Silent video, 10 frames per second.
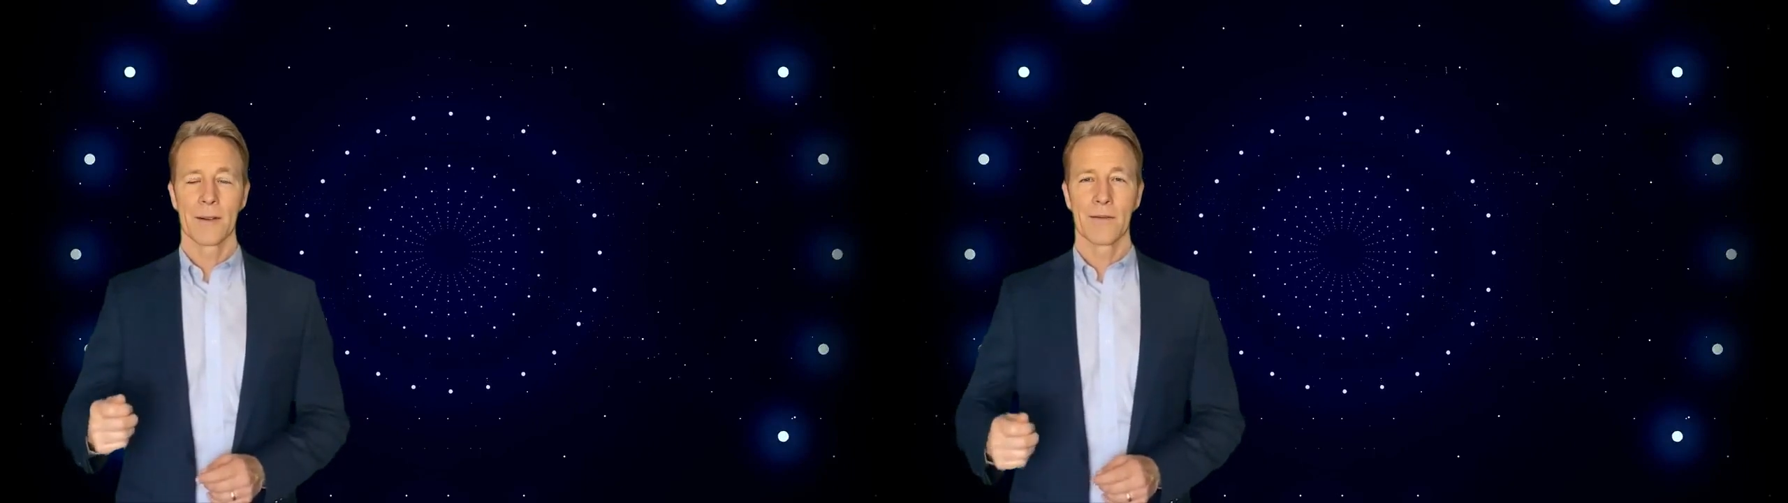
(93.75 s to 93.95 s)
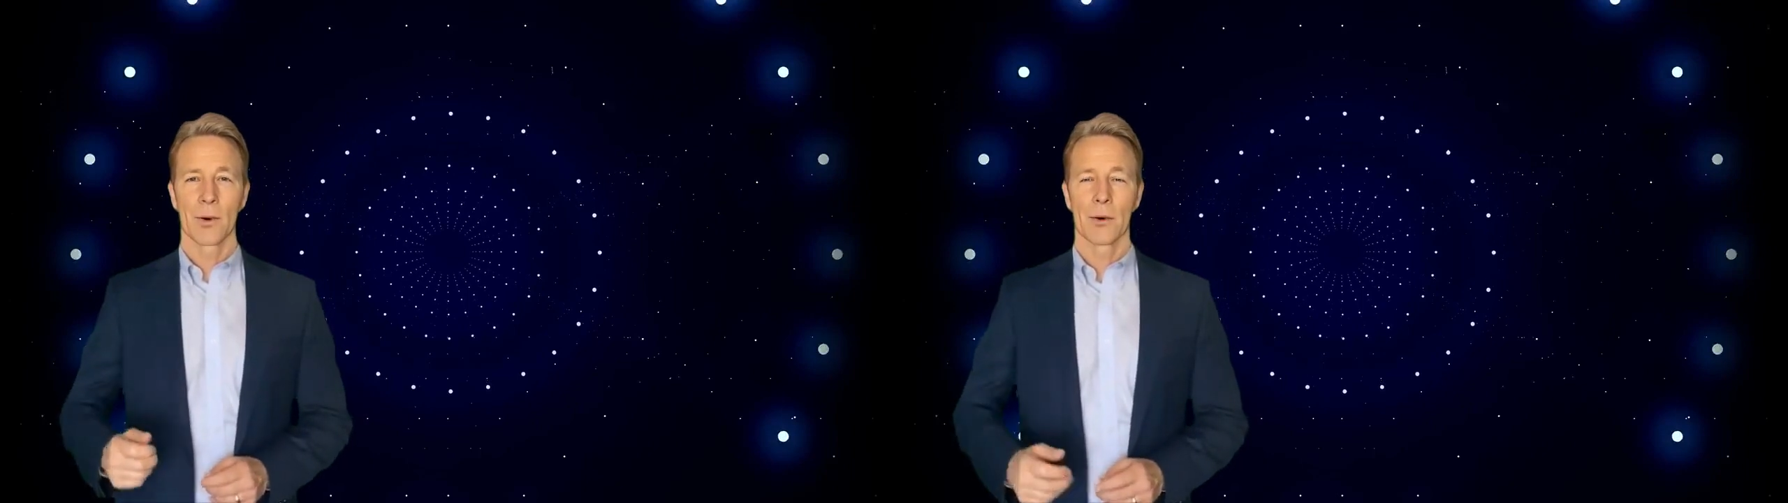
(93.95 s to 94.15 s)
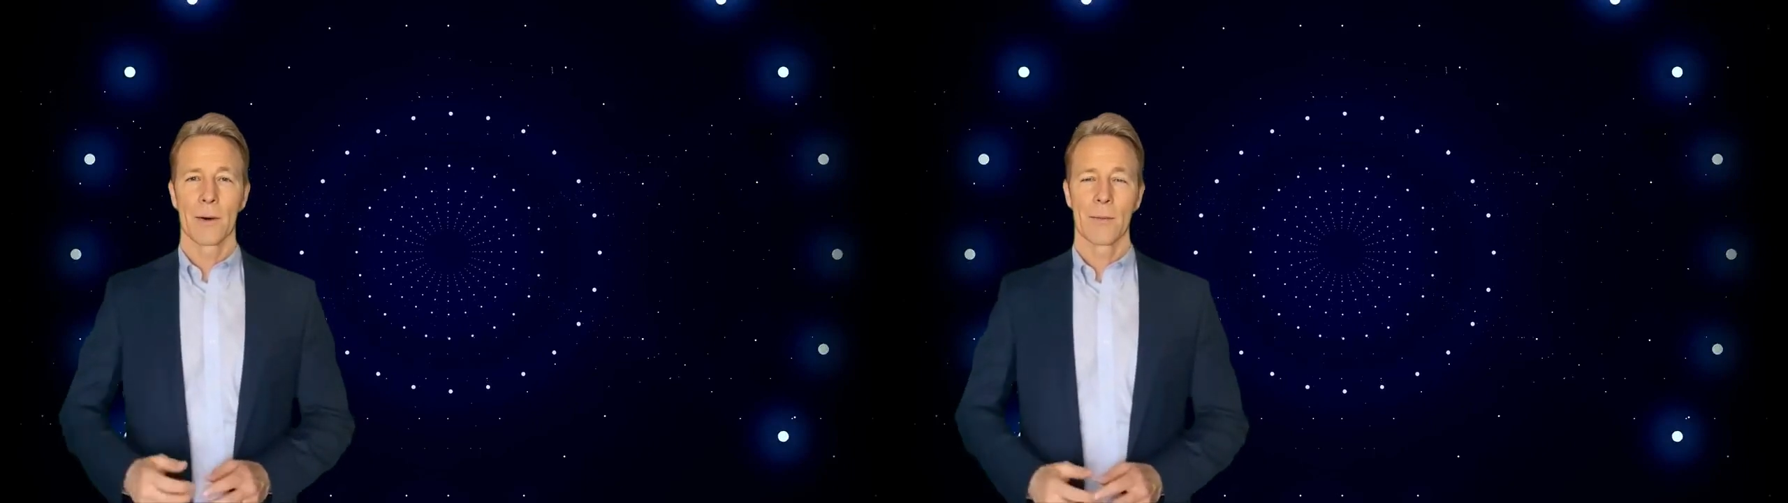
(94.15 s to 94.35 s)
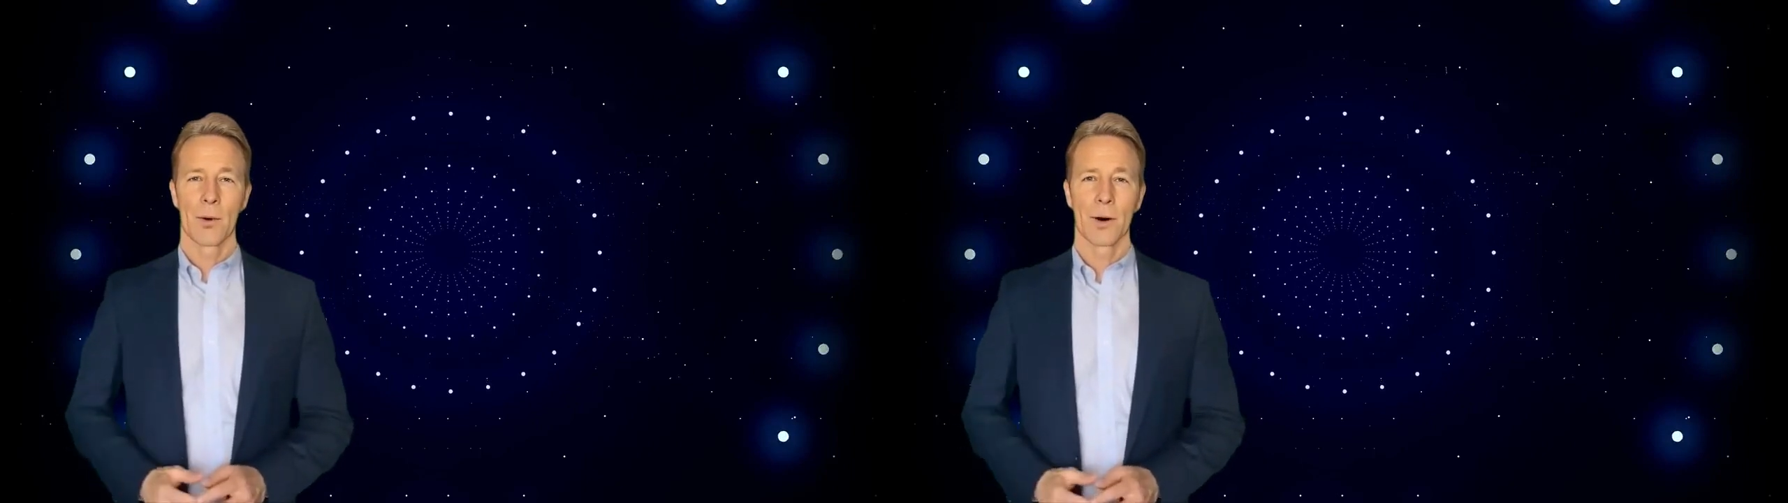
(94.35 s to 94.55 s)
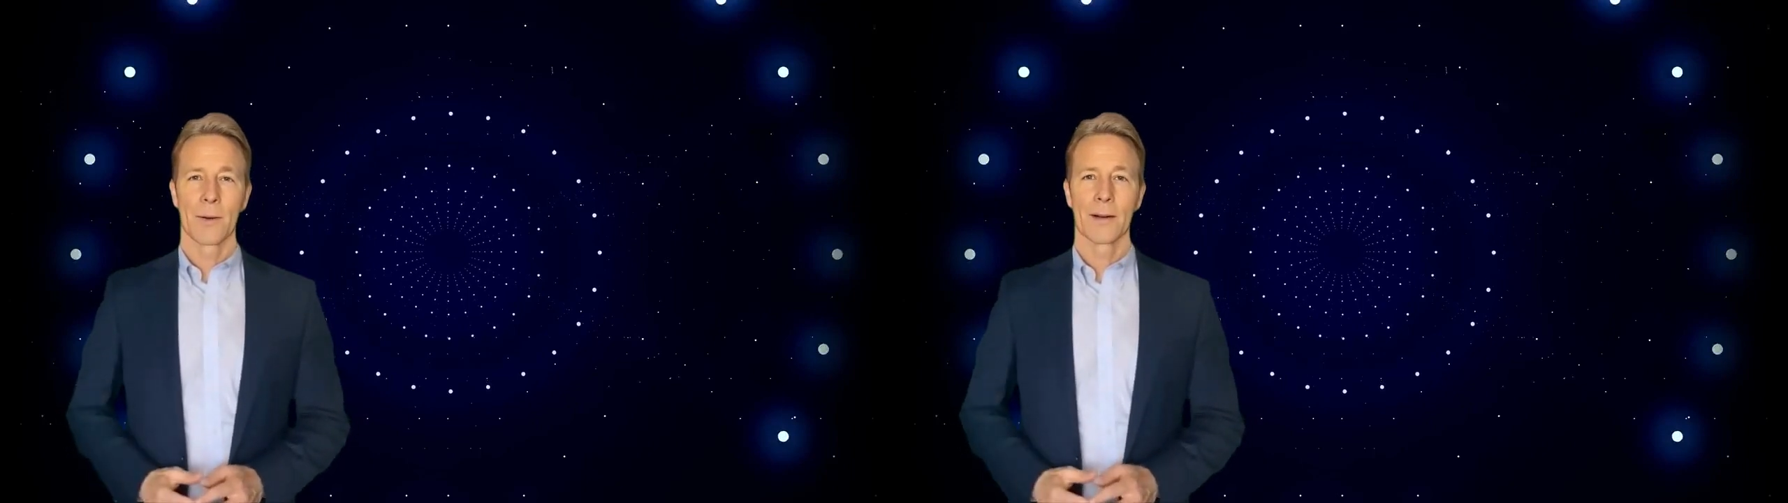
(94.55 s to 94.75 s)
at full
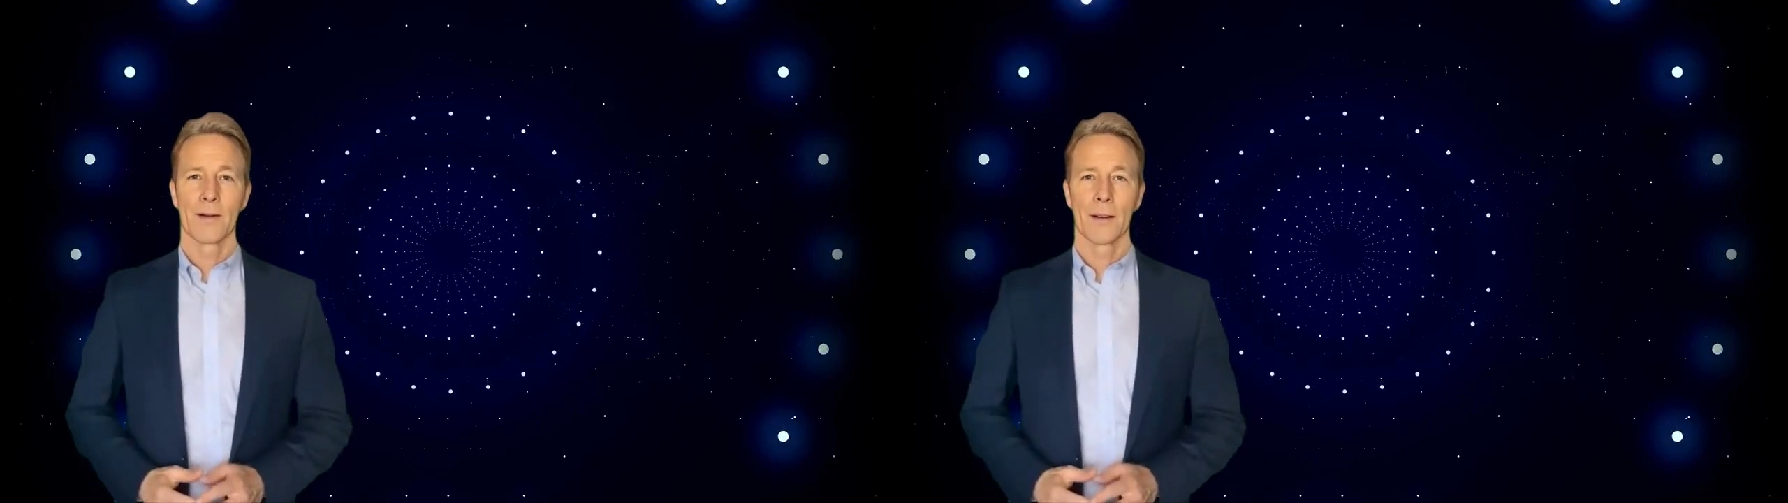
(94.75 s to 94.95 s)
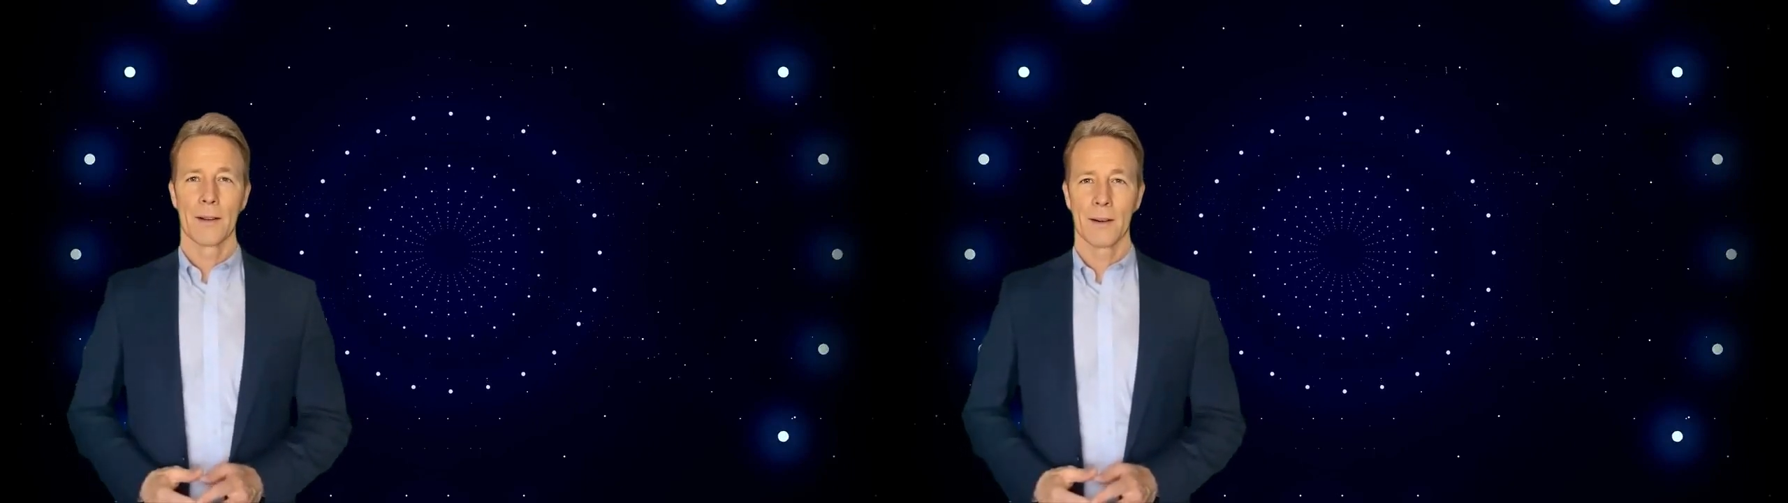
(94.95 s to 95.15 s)
employment.